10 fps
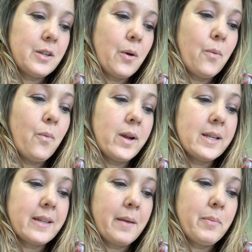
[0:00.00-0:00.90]
one
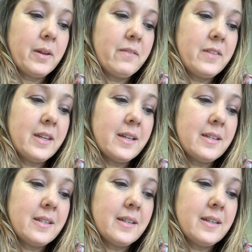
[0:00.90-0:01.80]
example of
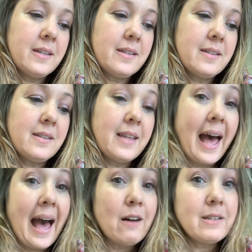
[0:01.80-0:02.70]
this is the
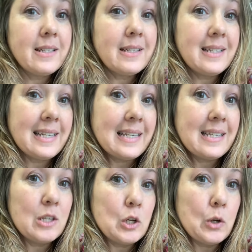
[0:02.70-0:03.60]
houses
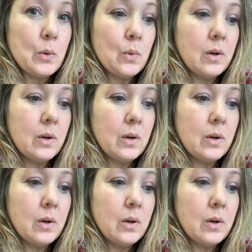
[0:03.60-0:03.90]
is new,